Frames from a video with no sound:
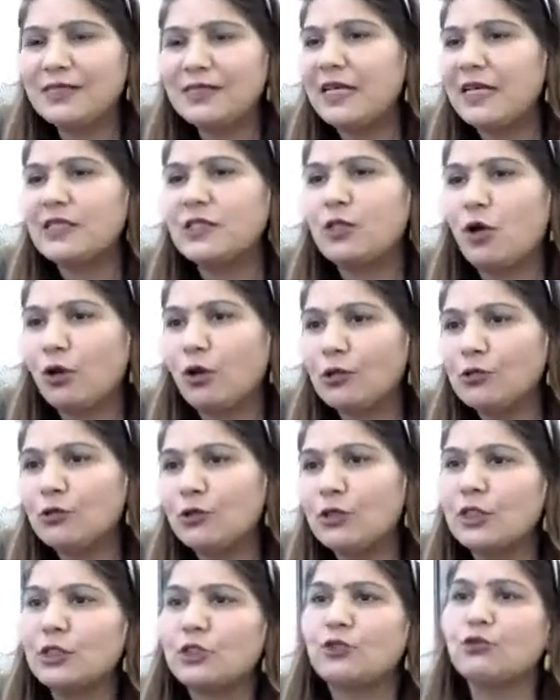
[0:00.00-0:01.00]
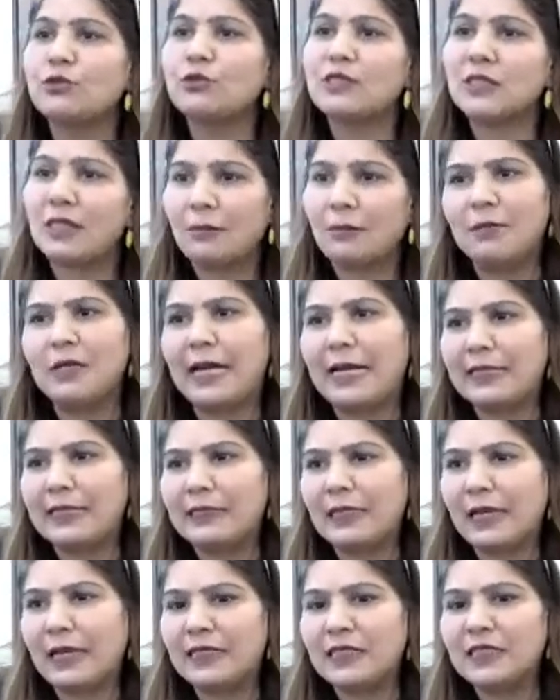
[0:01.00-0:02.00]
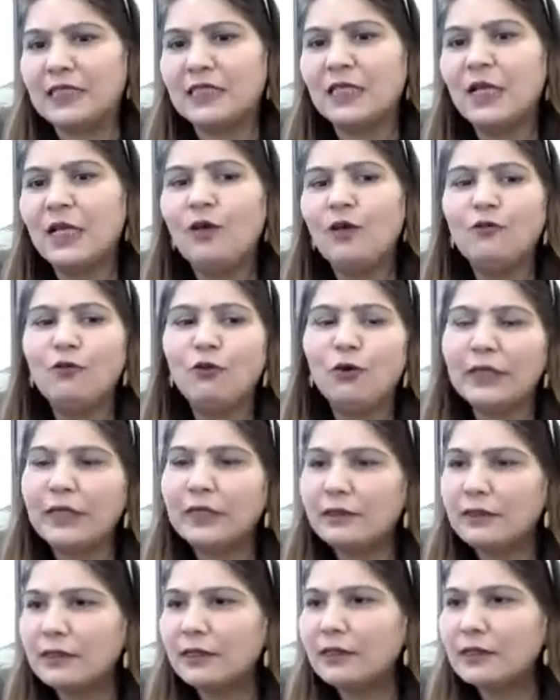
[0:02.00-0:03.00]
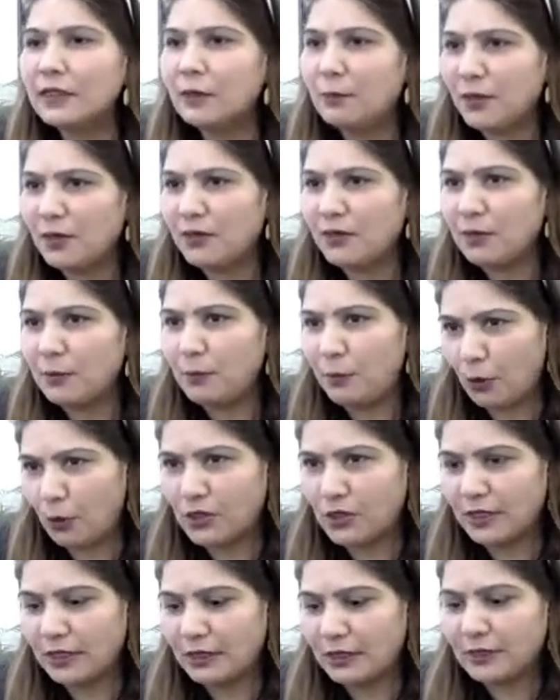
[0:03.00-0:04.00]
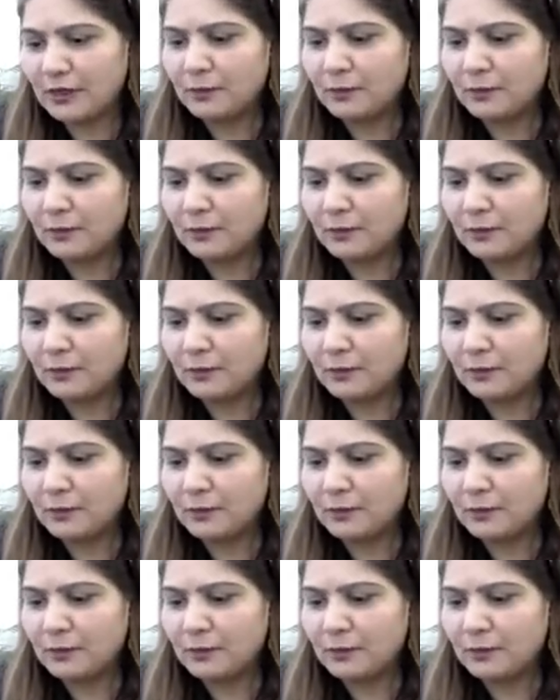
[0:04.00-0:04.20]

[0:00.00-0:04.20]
has also issued some guidelines for interdisciplinary project.